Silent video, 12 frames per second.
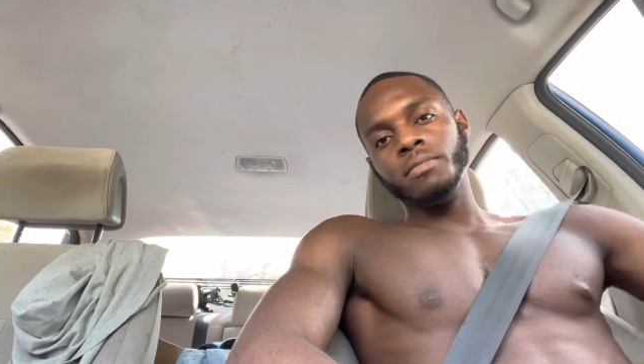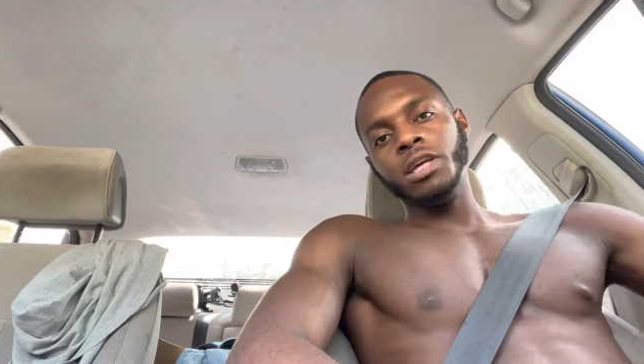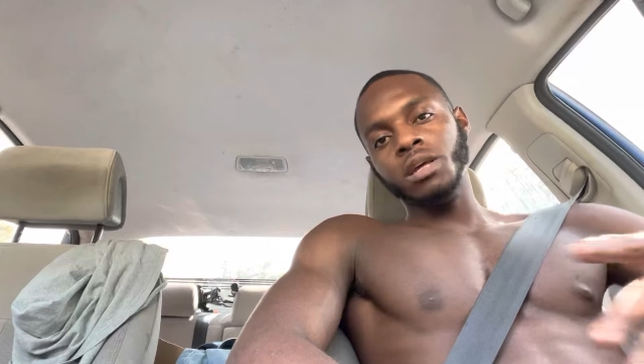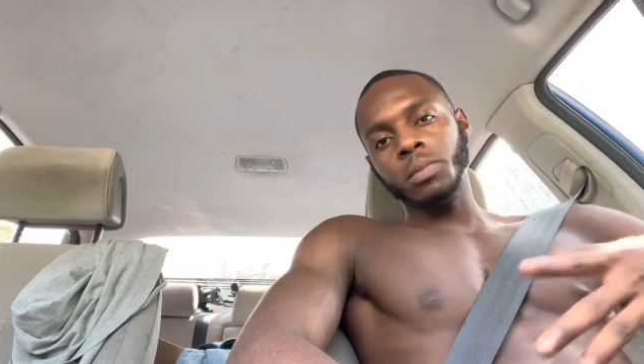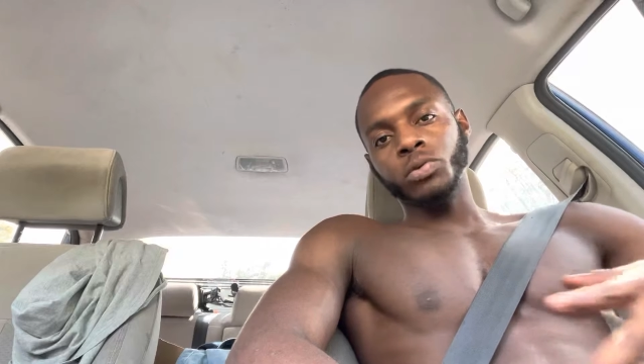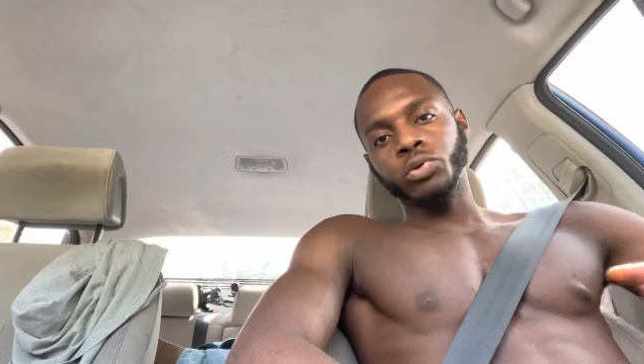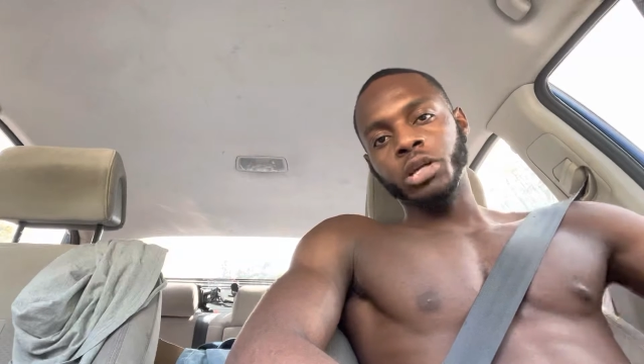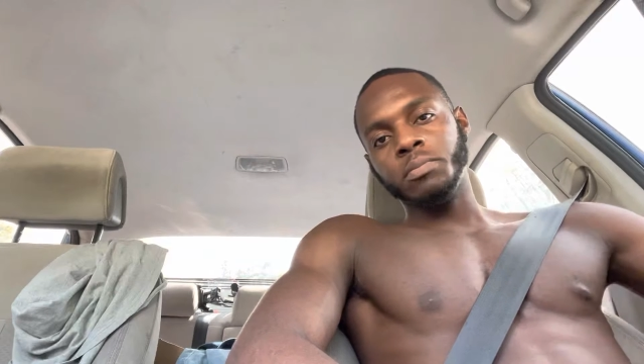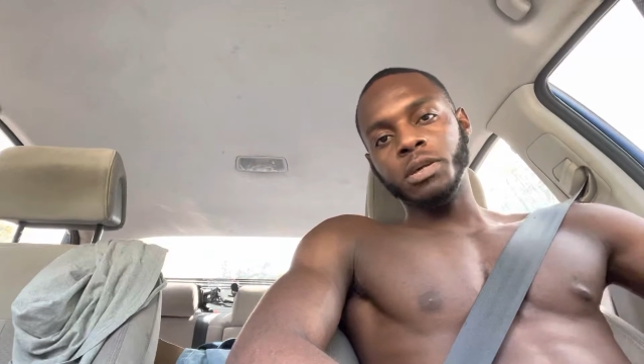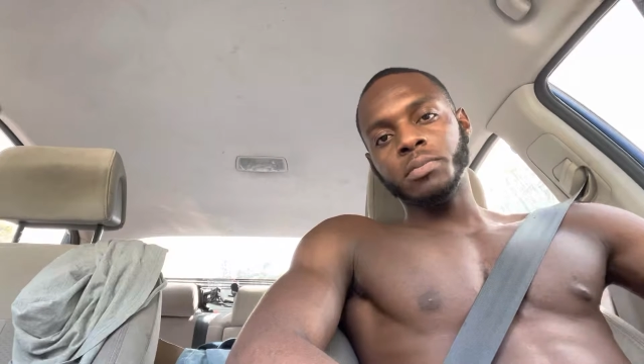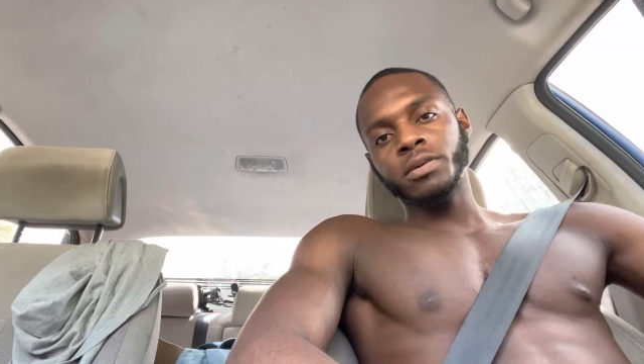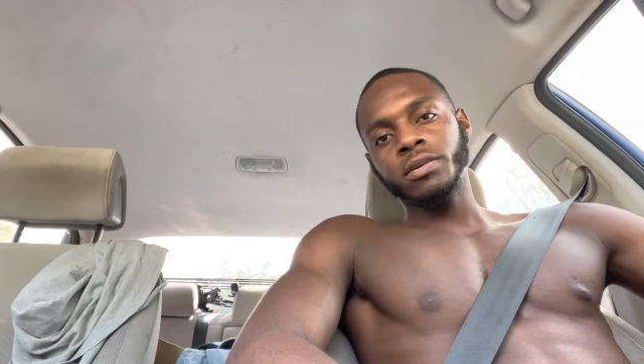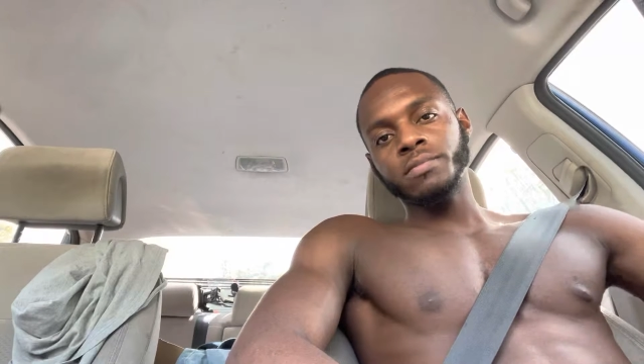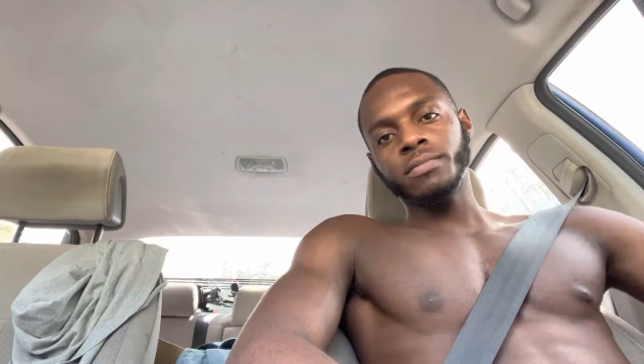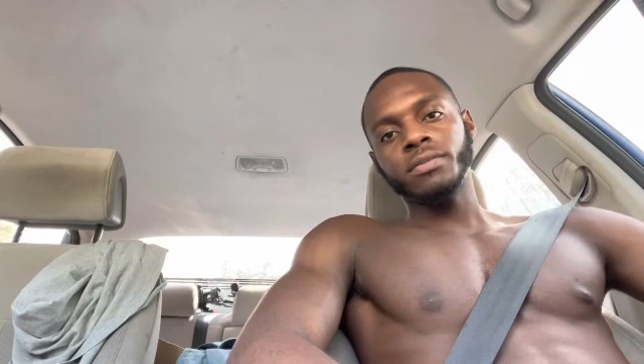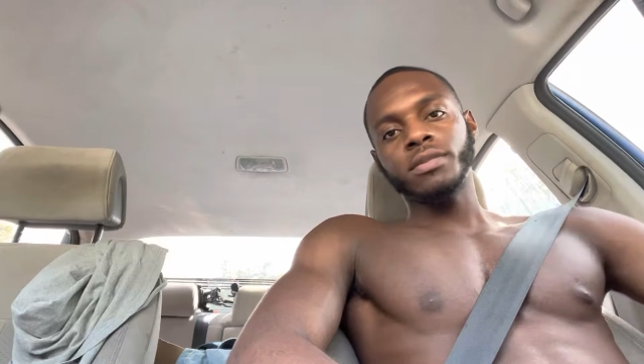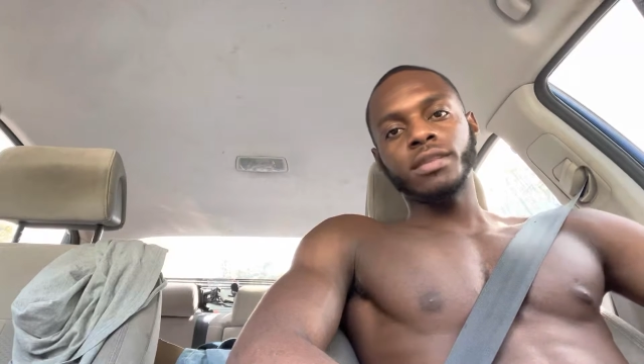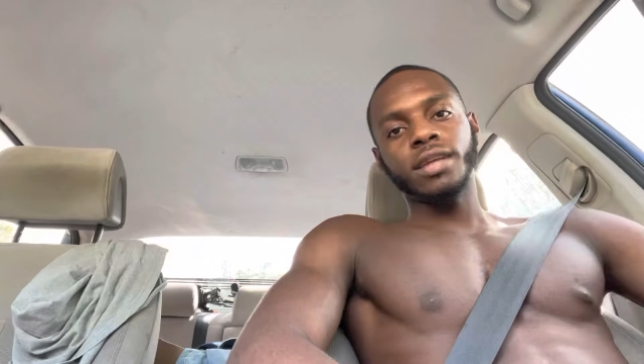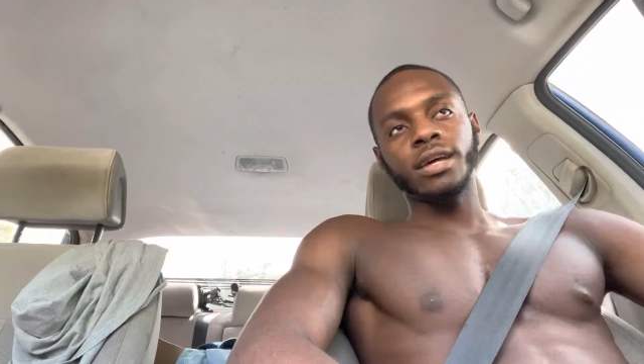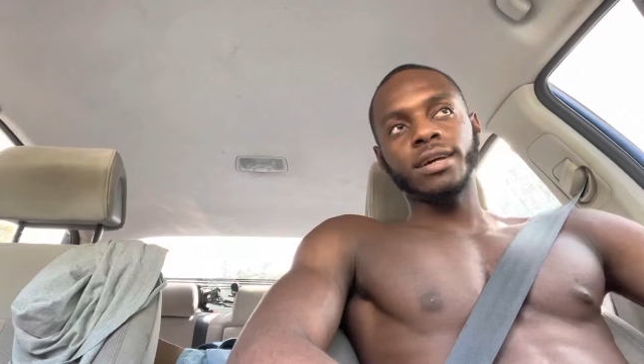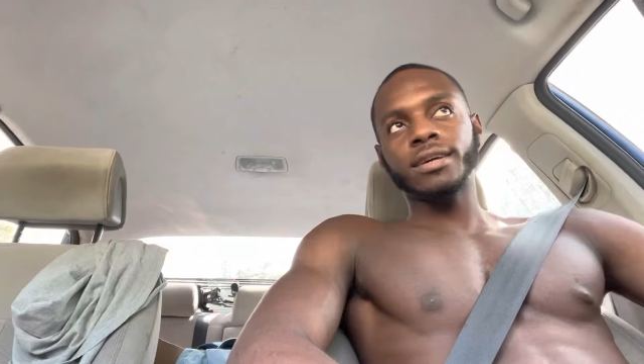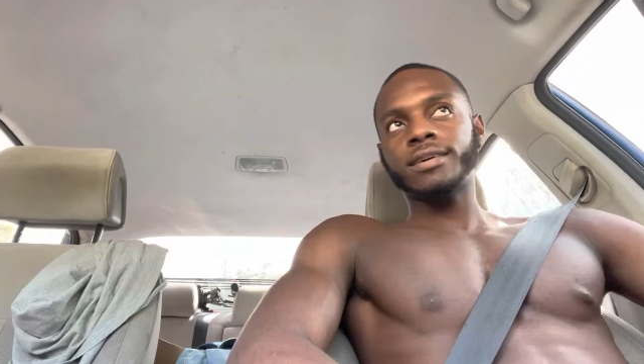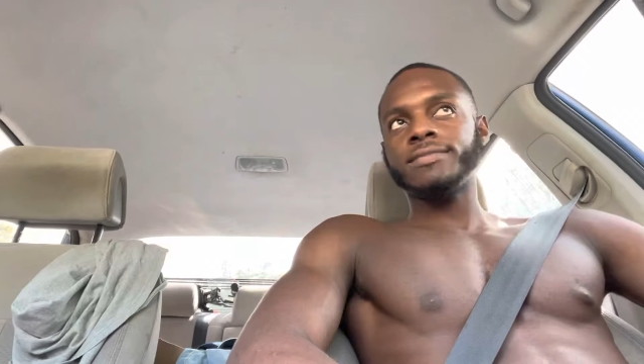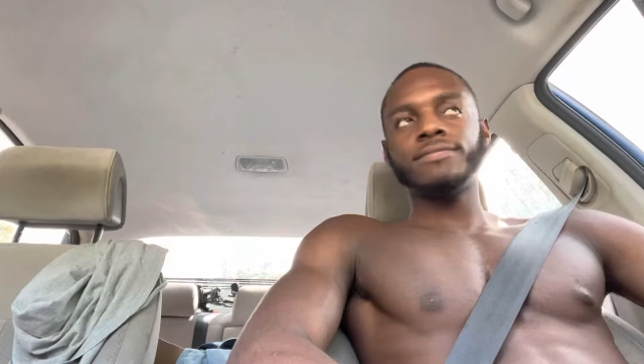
being able to read people, like,